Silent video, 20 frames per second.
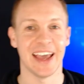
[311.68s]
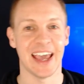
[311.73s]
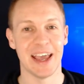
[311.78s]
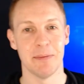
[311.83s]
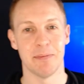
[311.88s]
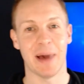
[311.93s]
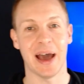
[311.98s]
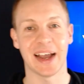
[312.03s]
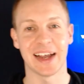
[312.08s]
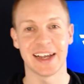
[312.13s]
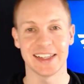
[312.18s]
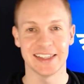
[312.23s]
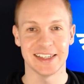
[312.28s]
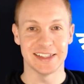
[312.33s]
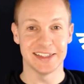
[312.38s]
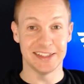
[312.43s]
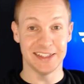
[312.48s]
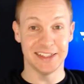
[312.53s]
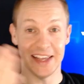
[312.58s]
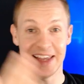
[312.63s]
back in the
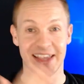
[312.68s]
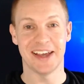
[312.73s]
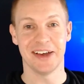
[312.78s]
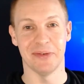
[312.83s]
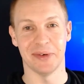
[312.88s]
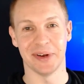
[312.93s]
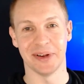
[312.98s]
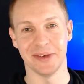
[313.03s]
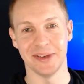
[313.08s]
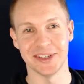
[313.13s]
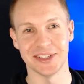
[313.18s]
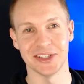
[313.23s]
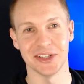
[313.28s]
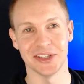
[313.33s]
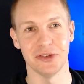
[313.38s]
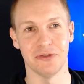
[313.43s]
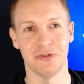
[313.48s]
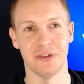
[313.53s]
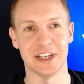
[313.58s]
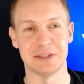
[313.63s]
day when I used to
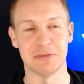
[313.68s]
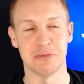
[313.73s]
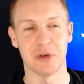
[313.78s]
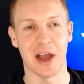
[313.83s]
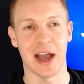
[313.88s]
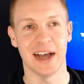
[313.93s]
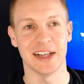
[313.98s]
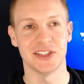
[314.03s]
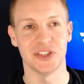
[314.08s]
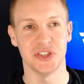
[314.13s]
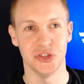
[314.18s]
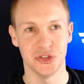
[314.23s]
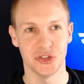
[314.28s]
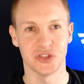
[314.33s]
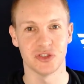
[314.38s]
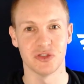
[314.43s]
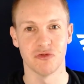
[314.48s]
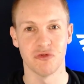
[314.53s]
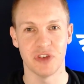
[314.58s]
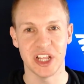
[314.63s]
do Facebook ads, you used
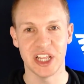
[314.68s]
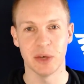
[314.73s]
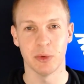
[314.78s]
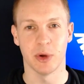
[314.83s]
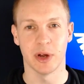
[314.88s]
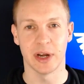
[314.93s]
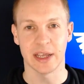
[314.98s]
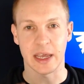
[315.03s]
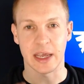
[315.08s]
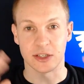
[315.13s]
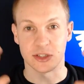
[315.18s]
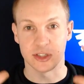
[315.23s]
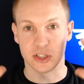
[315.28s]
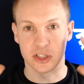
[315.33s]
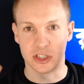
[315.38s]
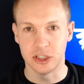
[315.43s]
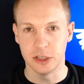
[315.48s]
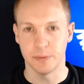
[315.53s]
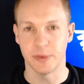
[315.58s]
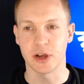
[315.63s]
to really want to get
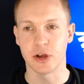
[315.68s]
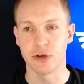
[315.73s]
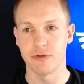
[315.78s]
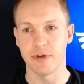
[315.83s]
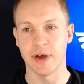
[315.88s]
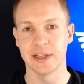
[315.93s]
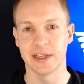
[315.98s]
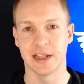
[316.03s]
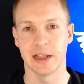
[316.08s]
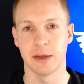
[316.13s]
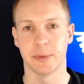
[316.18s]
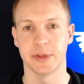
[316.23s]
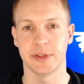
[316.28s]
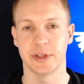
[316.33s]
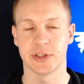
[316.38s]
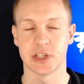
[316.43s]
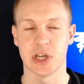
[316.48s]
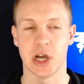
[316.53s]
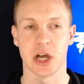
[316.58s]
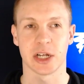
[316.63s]
super granular with your
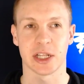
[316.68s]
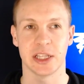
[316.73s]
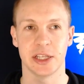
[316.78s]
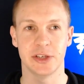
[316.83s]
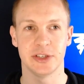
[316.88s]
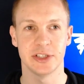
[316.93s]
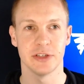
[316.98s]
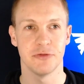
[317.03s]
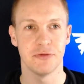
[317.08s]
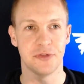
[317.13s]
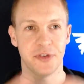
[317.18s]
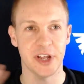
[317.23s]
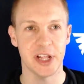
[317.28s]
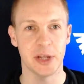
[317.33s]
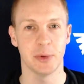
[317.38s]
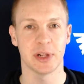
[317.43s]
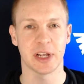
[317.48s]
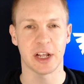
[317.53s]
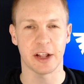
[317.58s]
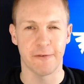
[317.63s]
targeting. You used to really
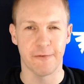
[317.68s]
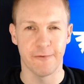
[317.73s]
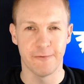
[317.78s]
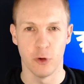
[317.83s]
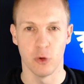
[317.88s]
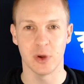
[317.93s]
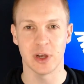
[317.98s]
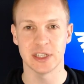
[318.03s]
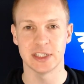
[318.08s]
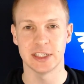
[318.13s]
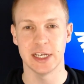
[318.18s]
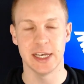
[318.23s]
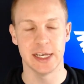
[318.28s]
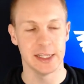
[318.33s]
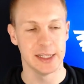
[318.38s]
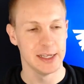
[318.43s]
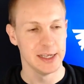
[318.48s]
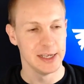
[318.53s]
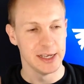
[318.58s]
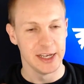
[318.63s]
want to get focused
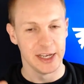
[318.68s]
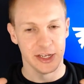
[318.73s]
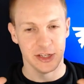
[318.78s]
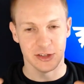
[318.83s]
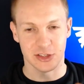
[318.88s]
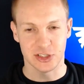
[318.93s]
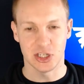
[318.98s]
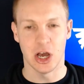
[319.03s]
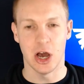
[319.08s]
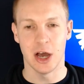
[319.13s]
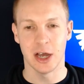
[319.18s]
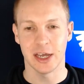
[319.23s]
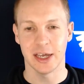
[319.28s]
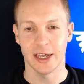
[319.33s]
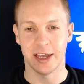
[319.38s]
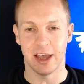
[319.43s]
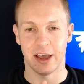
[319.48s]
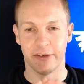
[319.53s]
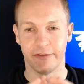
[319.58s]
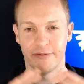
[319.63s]
in,
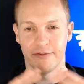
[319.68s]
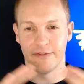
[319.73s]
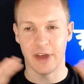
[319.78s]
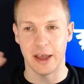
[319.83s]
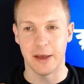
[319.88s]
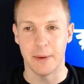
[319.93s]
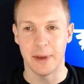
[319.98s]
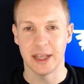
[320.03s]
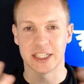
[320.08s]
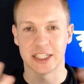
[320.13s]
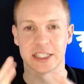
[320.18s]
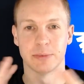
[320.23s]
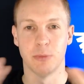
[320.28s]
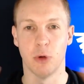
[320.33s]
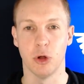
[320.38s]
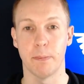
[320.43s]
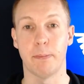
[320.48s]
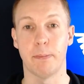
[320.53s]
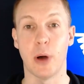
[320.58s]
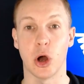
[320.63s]
target a
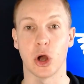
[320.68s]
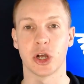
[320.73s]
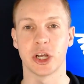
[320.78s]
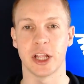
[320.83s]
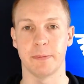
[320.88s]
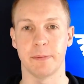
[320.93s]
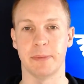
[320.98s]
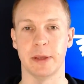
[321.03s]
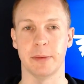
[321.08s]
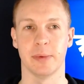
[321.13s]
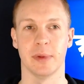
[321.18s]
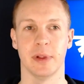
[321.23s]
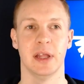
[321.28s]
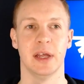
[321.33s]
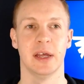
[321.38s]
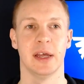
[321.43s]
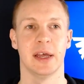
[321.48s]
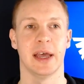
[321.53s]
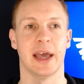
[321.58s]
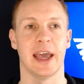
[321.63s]
small pocket of people.
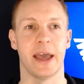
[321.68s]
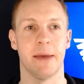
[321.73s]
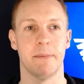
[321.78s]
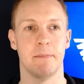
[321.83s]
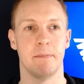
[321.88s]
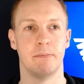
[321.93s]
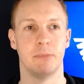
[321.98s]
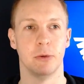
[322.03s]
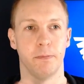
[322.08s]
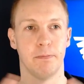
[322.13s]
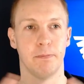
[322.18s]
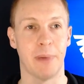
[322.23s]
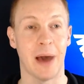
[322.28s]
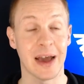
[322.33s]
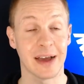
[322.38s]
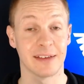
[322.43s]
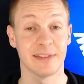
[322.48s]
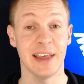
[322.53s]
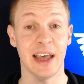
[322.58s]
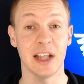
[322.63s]
But
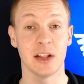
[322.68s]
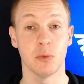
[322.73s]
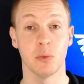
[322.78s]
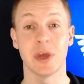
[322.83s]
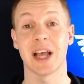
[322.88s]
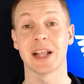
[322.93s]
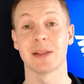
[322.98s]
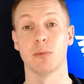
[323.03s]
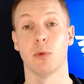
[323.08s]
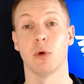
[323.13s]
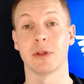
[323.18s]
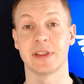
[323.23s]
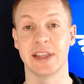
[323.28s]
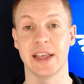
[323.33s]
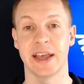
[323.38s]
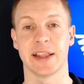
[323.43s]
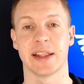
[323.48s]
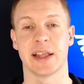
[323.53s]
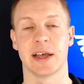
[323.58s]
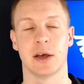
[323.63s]
back then we had more
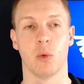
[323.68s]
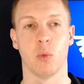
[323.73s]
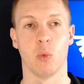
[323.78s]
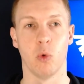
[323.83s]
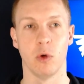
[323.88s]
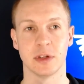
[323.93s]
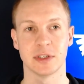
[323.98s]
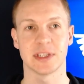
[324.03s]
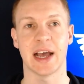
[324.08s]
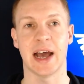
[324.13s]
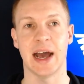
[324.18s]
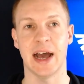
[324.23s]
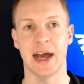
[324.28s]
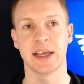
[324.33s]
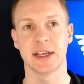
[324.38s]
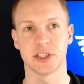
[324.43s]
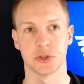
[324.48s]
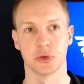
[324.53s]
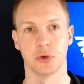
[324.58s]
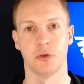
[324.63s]
data. Once
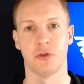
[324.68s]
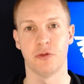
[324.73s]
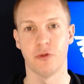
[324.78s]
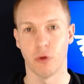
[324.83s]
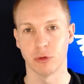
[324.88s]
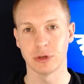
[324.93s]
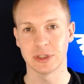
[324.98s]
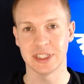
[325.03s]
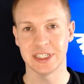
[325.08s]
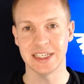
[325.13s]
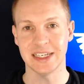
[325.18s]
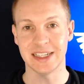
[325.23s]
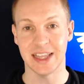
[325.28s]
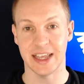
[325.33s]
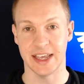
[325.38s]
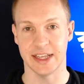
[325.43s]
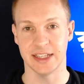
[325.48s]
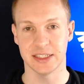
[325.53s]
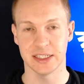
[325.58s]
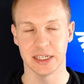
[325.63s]
ISO 14
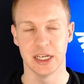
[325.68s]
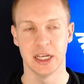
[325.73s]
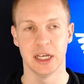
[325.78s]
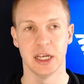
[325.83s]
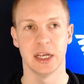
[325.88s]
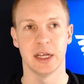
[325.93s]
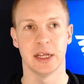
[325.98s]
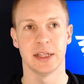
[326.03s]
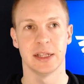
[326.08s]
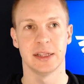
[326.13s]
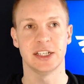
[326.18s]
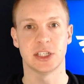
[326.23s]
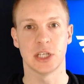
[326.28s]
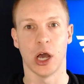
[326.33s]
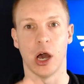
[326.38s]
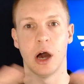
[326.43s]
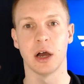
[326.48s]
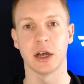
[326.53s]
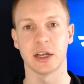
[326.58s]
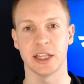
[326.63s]
hit, the
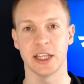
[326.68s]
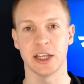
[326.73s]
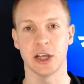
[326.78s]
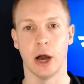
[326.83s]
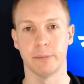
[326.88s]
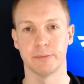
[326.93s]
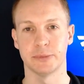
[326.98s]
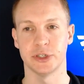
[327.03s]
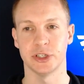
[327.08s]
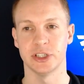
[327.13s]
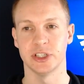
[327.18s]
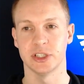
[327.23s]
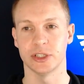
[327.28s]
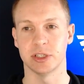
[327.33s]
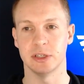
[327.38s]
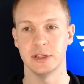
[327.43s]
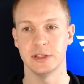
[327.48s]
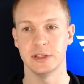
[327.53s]
targeting options